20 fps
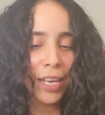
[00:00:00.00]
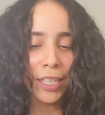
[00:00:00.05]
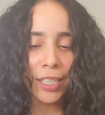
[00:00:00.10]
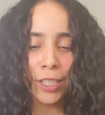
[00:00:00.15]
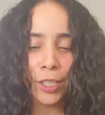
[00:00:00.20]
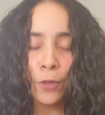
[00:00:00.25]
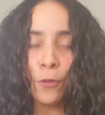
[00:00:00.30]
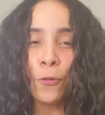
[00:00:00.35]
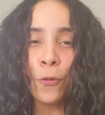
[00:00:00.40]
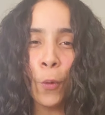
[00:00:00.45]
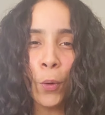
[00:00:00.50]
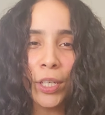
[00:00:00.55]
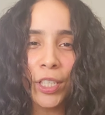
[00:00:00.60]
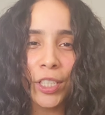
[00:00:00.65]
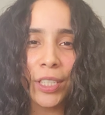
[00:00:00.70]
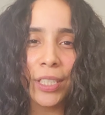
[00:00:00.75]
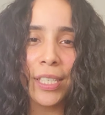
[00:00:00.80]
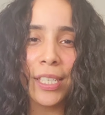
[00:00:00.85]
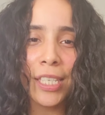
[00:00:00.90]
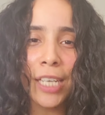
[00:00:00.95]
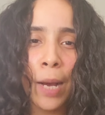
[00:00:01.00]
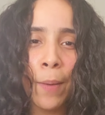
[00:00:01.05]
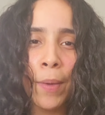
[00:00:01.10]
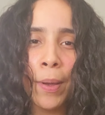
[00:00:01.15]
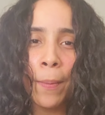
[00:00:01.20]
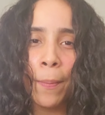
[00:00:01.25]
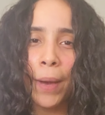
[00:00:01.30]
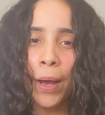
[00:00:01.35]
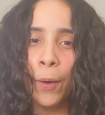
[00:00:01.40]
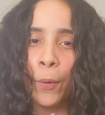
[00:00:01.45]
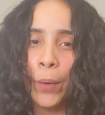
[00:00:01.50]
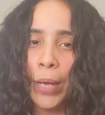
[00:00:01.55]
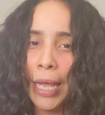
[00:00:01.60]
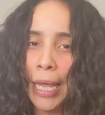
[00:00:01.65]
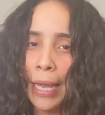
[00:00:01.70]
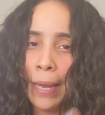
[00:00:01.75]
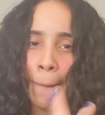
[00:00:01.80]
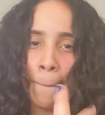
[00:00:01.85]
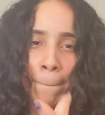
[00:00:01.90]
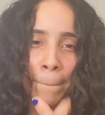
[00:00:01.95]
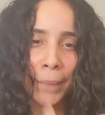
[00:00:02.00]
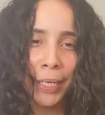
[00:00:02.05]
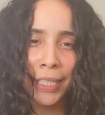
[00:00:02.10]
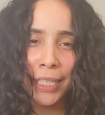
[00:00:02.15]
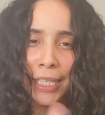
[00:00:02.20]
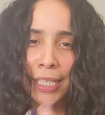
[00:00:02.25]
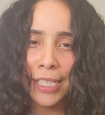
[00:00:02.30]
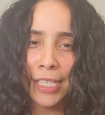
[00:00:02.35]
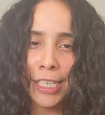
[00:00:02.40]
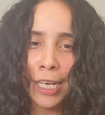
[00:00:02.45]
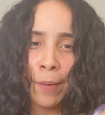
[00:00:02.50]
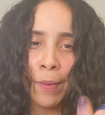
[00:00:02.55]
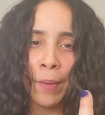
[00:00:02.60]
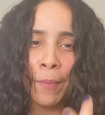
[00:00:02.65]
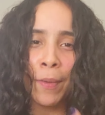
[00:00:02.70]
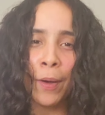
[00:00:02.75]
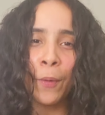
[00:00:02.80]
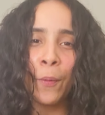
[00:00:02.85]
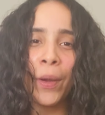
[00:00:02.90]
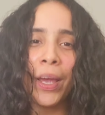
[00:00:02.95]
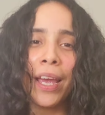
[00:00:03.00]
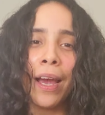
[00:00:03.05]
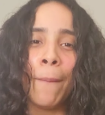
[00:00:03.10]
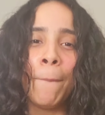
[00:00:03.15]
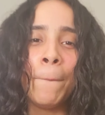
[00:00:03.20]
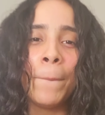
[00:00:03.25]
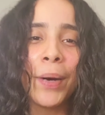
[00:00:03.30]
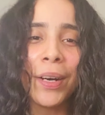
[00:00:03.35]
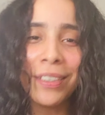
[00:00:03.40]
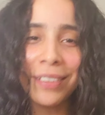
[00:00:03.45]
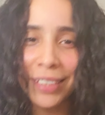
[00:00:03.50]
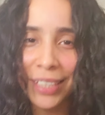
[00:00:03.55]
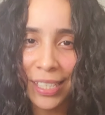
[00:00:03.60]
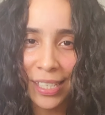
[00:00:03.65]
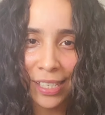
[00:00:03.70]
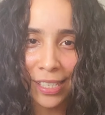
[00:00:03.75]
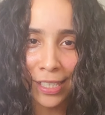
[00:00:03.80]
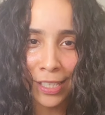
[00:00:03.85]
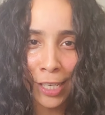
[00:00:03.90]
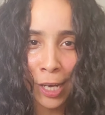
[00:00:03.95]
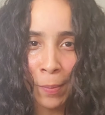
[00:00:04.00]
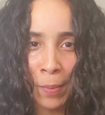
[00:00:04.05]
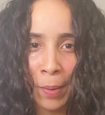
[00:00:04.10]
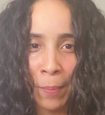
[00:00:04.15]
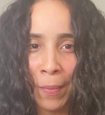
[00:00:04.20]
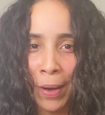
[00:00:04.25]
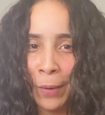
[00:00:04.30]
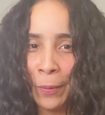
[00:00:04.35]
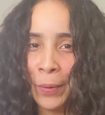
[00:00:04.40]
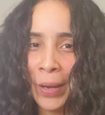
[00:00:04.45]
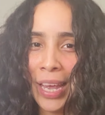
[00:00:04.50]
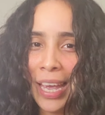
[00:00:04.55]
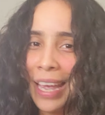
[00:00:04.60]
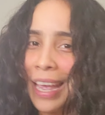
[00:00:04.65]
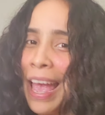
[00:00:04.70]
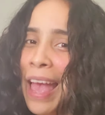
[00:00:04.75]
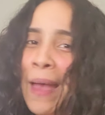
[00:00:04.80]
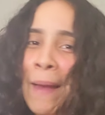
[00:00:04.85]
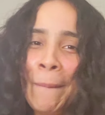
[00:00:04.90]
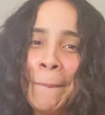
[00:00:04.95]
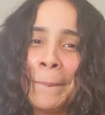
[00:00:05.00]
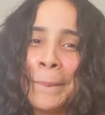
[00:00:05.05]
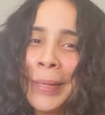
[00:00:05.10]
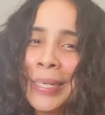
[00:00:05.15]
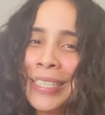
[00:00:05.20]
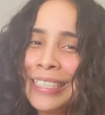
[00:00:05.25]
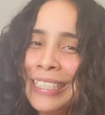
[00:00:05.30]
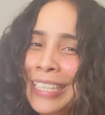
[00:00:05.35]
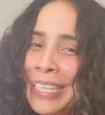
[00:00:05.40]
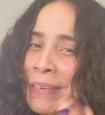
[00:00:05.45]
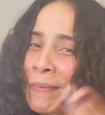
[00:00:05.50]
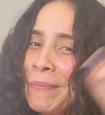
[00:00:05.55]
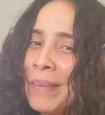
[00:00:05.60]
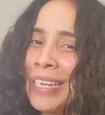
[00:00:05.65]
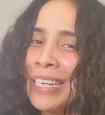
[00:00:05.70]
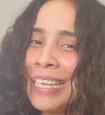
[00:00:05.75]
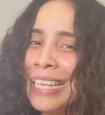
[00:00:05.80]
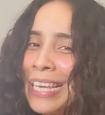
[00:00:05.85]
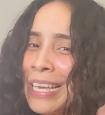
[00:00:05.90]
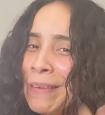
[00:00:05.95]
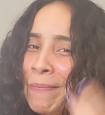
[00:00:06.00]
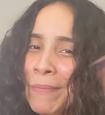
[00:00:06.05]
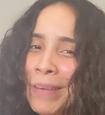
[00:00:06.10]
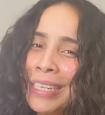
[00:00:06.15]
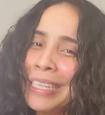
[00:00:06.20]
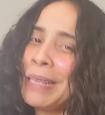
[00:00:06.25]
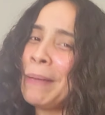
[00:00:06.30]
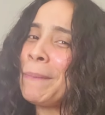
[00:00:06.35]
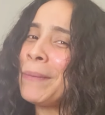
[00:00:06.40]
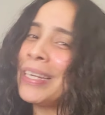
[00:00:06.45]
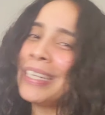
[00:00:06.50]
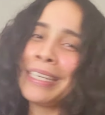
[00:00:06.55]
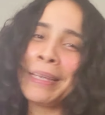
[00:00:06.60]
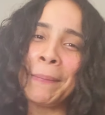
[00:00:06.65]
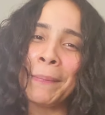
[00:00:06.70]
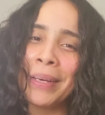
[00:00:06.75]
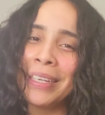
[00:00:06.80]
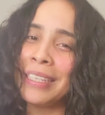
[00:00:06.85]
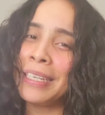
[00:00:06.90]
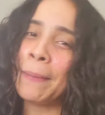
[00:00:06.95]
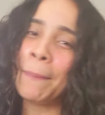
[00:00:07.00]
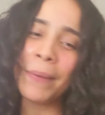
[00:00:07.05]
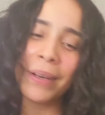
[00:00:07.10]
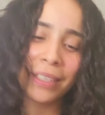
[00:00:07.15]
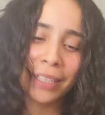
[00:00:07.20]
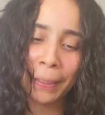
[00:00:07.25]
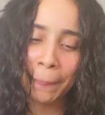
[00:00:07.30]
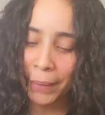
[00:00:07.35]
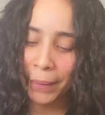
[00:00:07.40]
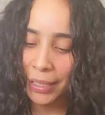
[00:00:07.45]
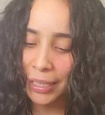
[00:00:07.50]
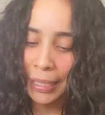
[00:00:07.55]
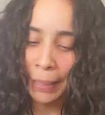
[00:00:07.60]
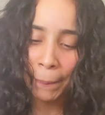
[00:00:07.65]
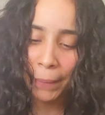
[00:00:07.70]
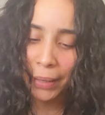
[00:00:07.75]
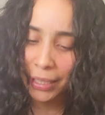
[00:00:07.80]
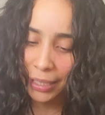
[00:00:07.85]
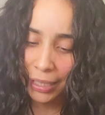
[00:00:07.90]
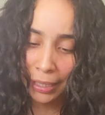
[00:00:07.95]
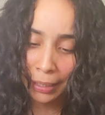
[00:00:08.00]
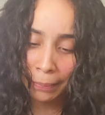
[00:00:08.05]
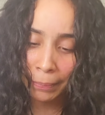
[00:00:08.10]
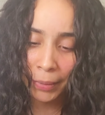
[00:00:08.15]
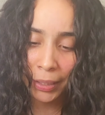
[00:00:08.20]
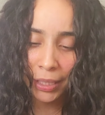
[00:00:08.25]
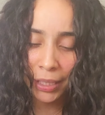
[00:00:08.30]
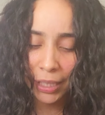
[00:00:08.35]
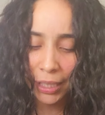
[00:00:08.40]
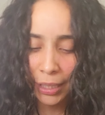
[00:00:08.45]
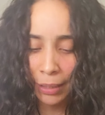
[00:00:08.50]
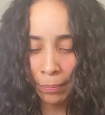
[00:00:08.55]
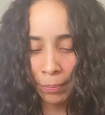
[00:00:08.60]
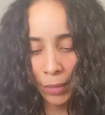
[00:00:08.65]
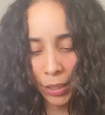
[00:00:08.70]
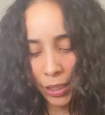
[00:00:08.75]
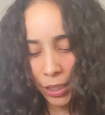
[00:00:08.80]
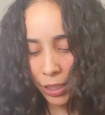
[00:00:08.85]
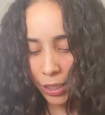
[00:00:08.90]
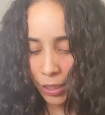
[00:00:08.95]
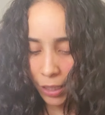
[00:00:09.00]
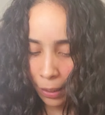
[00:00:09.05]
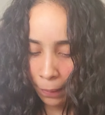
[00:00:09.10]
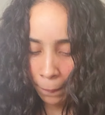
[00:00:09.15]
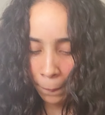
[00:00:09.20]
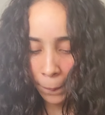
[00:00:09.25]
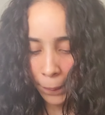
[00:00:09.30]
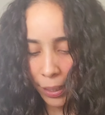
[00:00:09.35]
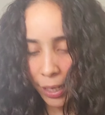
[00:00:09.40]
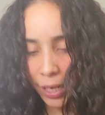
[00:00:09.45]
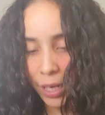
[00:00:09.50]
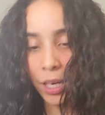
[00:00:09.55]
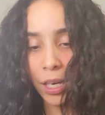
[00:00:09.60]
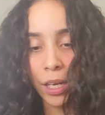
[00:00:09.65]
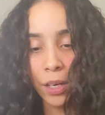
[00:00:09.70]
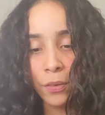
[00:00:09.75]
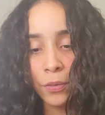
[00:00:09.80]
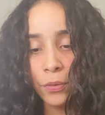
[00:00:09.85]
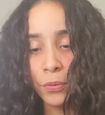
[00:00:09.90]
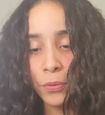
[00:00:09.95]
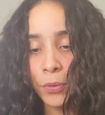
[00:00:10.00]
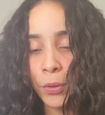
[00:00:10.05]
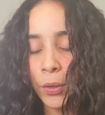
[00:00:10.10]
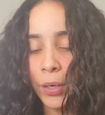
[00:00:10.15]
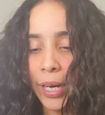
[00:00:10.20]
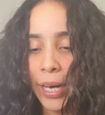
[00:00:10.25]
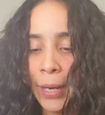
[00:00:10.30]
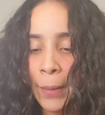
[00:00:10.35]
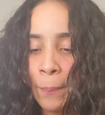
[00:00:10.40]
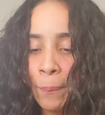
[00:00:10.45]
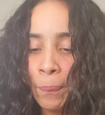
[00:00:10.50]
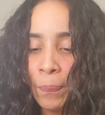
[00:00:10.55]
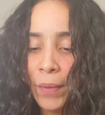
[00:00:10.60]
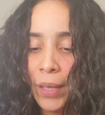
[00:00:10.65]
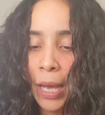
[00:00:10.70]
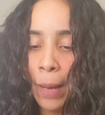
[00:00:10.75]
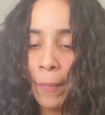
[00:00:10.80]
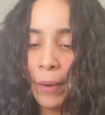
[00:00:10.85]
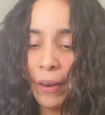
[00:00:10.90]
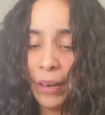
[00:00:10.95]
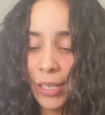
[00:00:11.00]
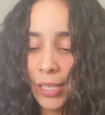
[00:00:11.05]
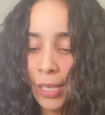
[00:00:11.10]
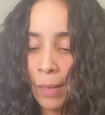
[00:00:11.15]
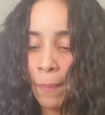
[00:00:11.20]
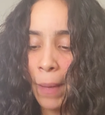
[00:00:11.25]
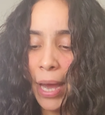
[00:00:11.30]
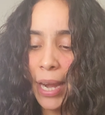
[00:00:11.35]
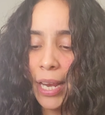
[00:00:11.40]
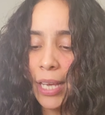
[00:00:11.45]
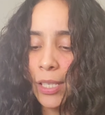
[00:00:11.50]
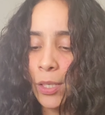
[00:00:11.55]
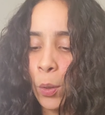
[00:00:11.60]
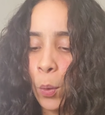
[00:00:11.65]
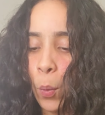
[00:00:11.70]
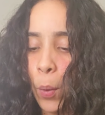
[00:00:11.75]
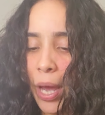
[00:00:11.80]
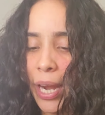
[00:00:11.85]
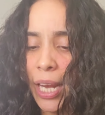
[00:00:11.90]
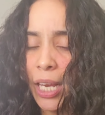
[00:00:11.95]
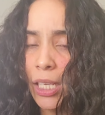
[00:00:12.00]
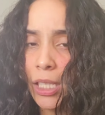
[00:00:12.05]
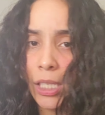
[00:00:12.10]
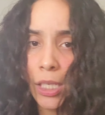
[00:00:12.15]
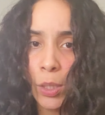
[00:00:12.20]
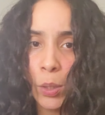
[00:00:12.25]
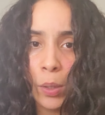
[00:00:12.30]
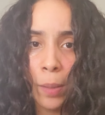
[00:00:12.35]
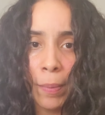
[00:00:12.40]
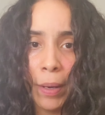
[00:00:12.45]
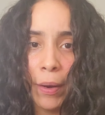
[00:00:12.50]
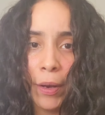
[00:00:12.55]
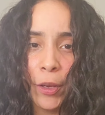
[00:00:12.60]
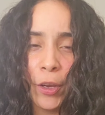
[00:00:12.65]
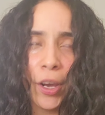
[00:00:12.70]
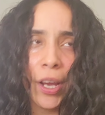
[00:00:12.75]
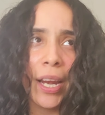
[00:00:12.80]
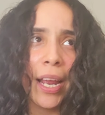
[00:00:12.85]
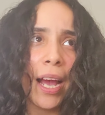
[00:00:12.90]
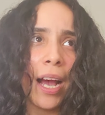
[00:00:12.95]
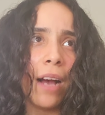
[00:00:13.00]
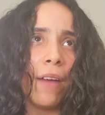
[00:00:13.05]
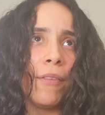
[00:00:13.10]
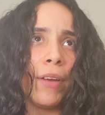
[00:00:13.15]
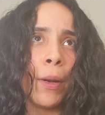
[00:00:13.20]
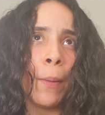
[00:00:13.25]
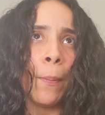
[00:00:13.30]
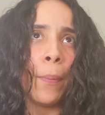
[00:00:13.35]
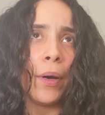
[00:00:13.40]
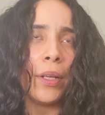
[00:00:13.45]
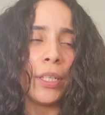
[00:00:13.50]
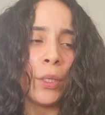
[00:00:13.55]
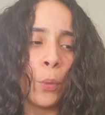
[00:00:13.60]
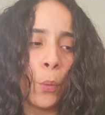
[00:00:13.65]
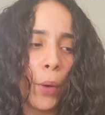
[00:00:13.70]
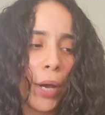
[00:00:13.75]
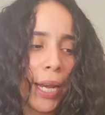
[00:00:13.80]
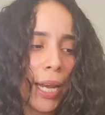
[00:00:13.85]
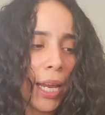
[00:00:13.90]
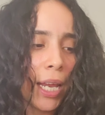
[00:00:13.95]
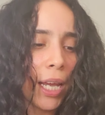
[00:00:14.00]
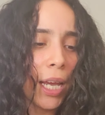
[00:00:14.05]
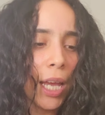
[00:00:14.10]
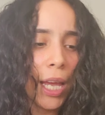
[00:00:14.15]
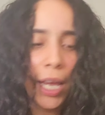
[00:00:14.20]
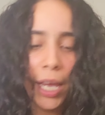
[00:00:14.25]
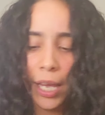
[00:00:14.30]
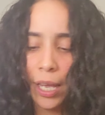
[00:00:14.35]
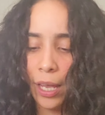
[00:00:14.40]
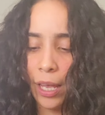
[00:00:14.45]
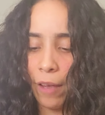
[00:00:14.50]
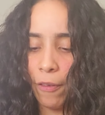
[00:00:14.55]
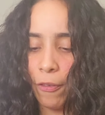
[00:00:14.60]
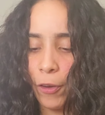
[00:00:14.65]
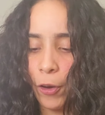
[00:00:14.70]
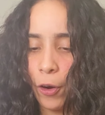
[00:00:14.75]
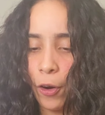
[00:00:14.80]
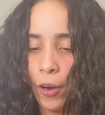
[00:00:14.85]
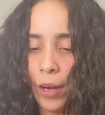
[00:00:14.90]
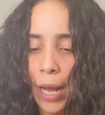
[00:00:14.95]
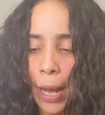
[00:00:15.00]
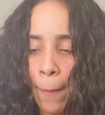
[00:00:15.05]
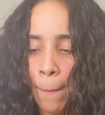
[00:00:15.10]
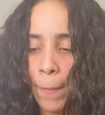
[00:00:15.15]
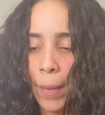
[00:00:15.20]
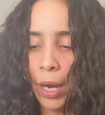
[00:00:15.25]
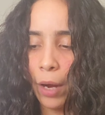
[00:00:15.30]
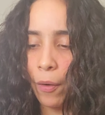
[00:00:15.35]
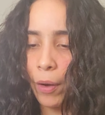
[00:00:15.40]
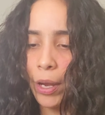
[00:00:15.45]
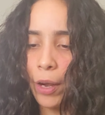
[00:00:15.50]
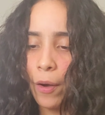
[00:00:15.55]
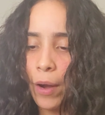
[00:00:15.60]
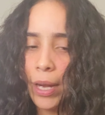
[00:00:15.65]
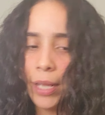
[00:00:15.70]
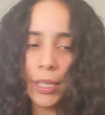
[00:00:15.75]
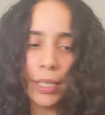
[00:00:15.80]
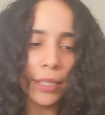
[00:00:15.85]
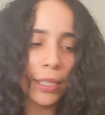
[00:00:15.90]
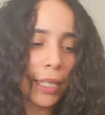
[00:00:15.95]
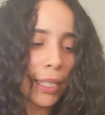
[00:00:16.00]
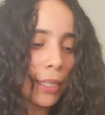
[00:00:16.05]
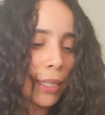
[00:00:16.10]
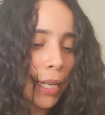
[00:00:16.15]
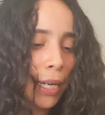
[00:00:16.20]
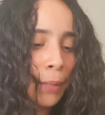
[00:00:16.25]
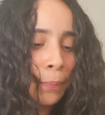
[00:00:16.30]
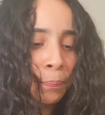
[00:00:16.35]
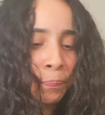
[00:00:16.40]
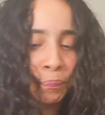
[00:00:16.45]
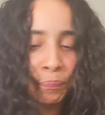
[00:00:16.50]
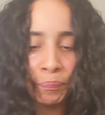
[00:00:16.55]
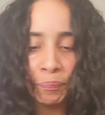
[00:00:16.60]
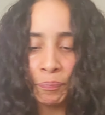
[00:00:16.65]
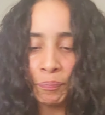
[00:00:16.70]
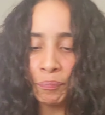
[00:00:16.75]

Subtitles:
Good fortune is coming my way. Money is coming my way. Abundance is coming my way. Money, money, money, money, money, money, money, money, money, money, come, my love. Okay? I'm hearing somebody has a wedding too. I'm hearing you're going to have an abundant wedding if you're not married or anything like that.